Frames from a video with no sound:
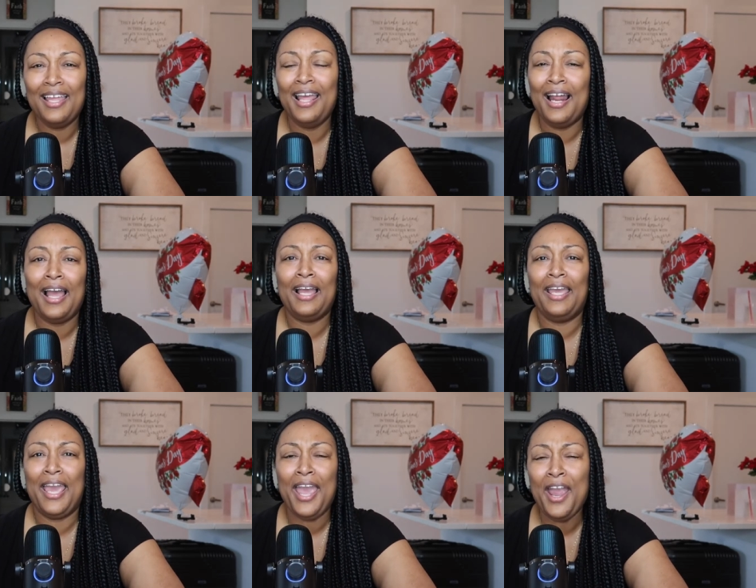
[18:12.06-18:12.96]
that I
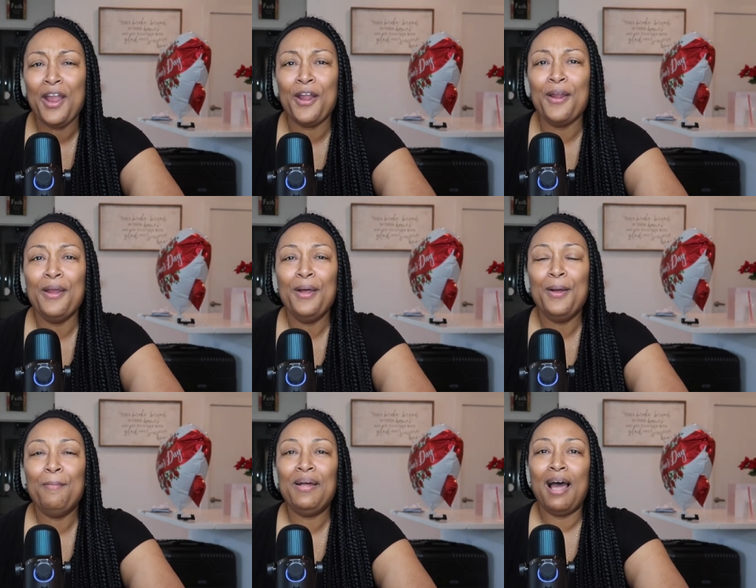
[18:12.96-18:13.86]
care,
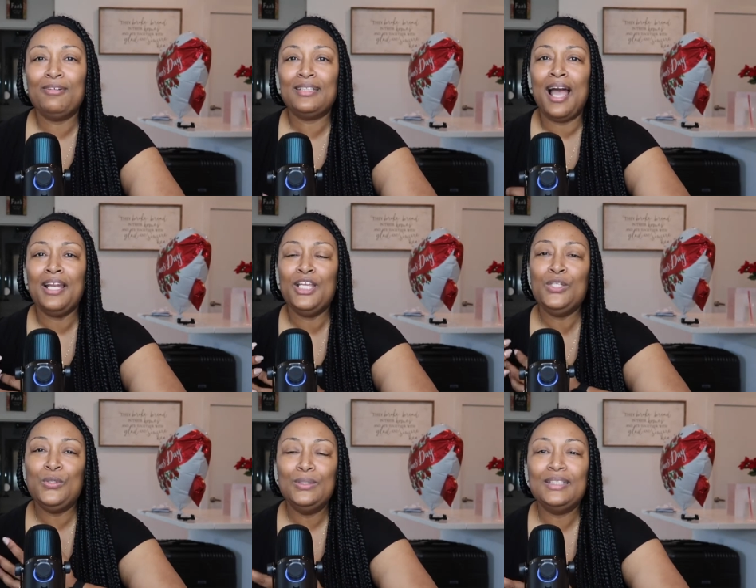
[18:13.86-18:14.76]
but I was kind of
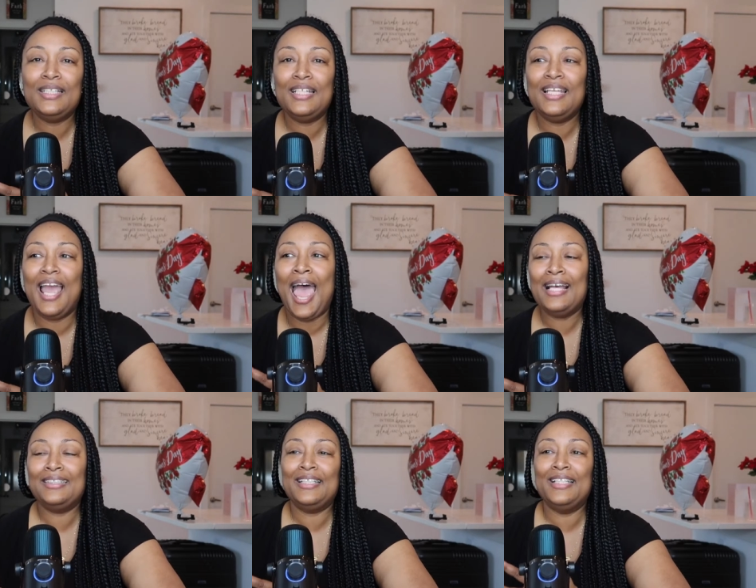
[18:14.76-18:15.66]
using it
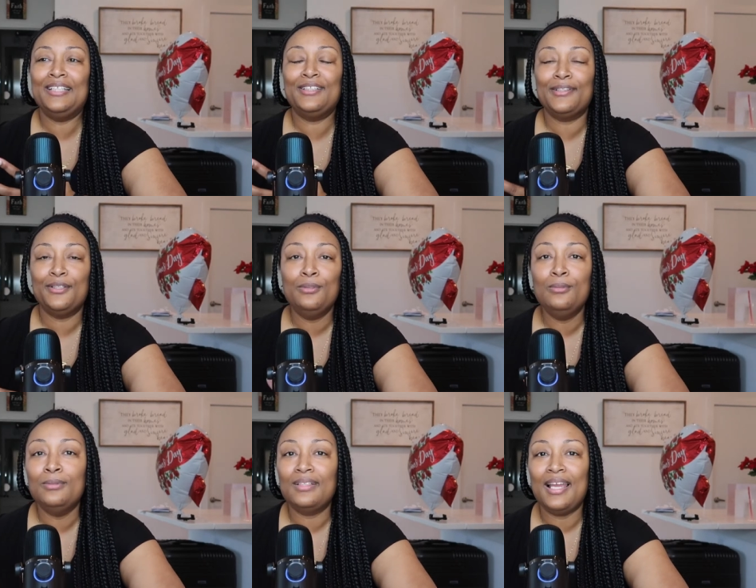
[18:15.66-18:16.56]
as an
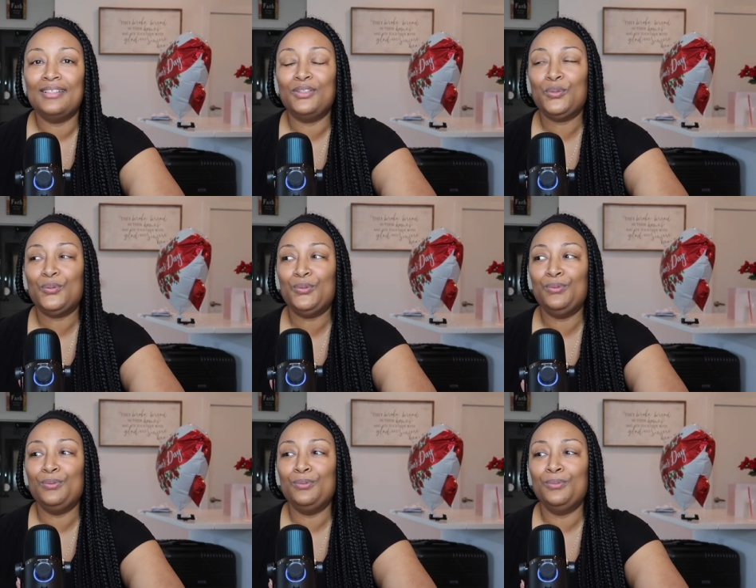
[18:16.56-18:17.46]
excuse as
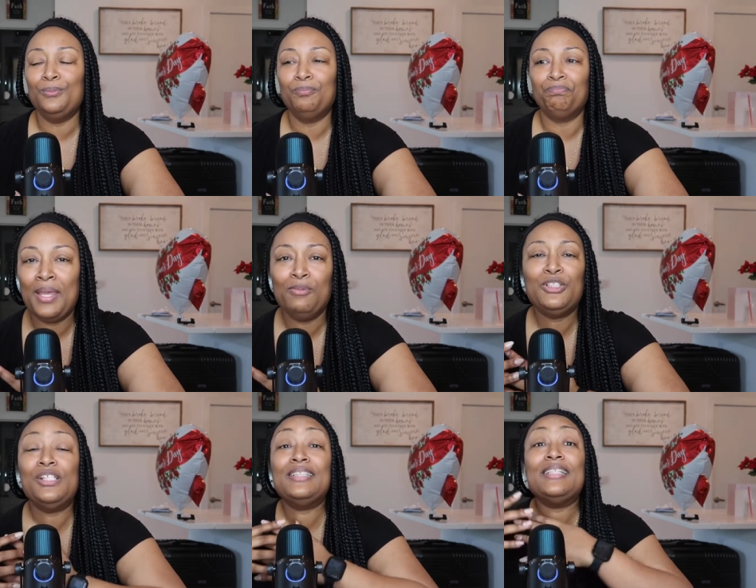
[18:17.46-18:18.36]
to, it
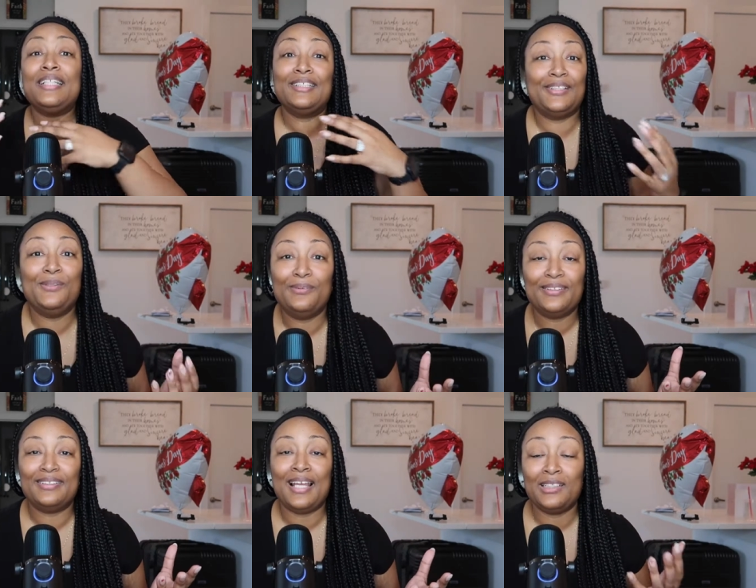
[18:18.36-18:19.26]
was just an
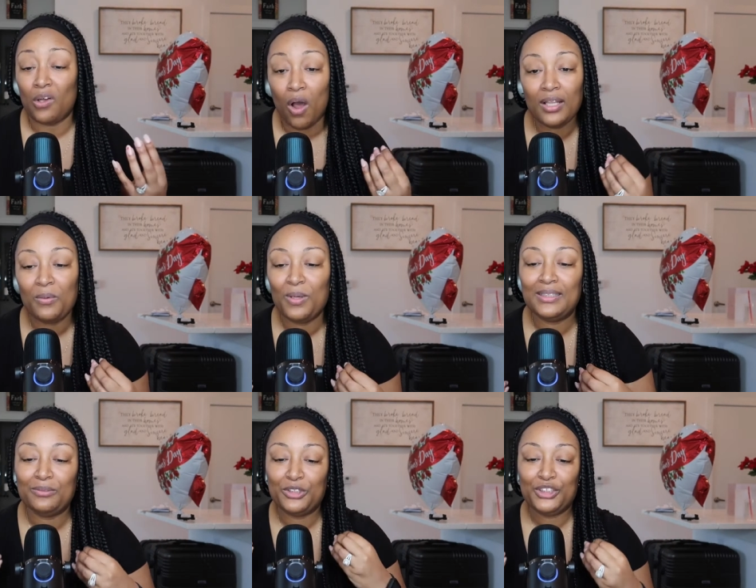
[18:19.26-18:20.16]
excuse. That's all it
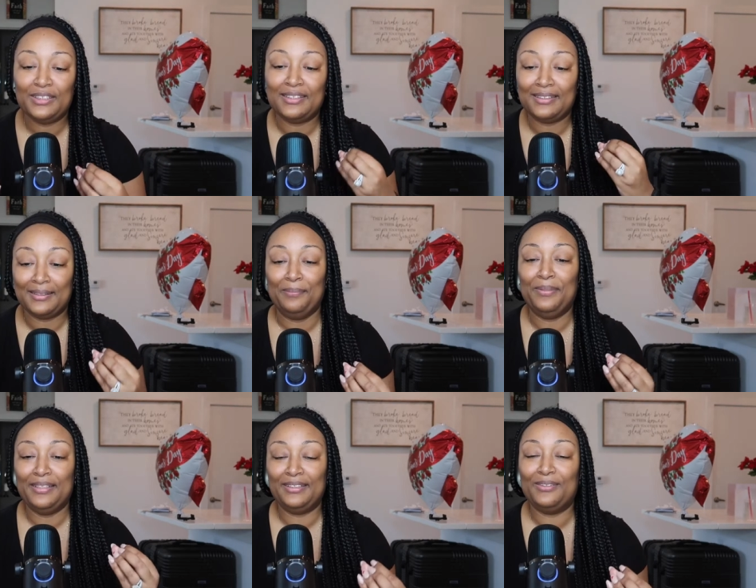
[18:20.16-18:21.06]
was. It was just a
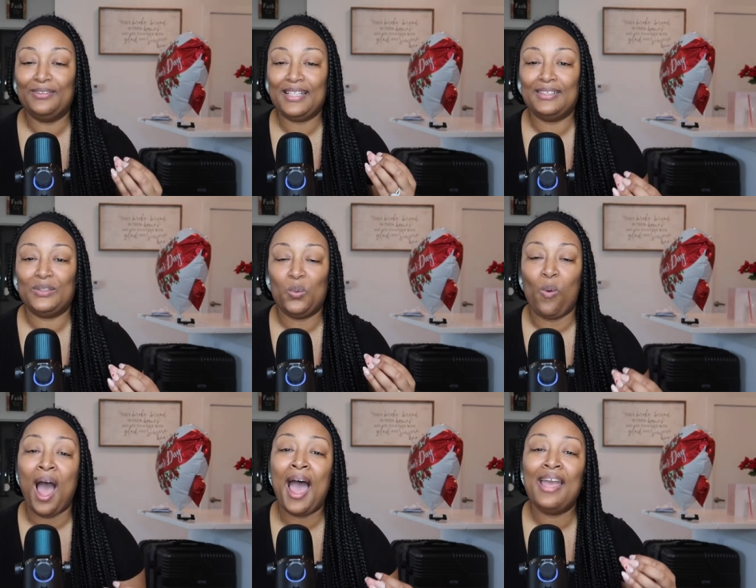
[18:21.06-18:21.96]
simple excuse as to
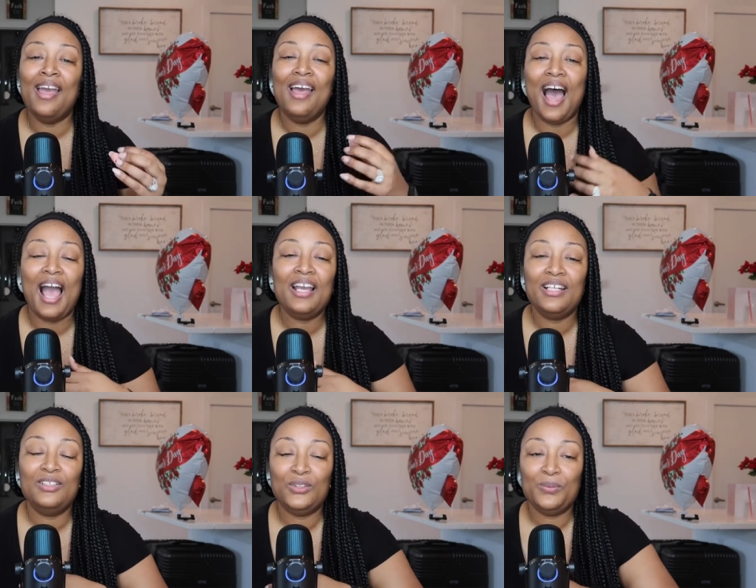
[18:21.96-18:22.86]
why I
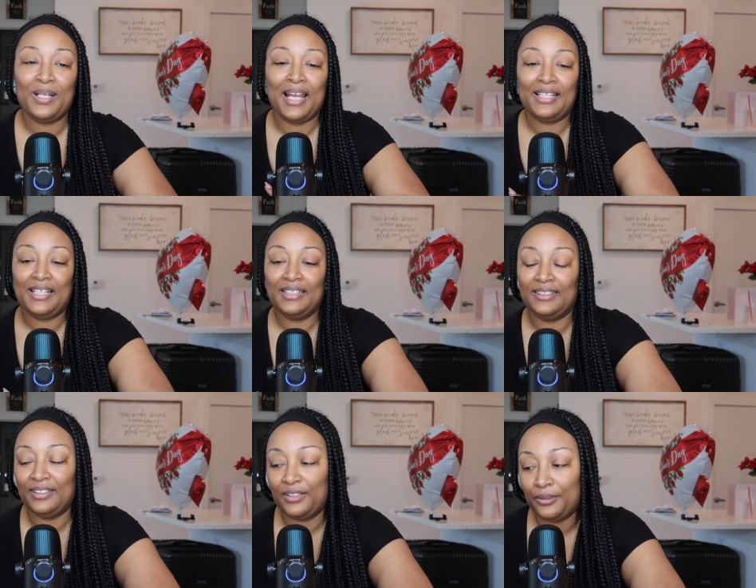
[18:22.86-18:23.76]
couldn't do what I needed
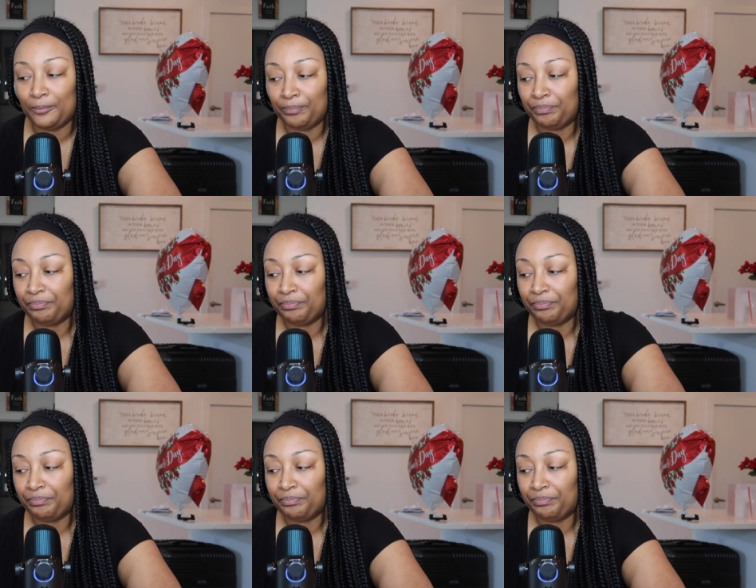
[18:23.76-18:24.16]
to do.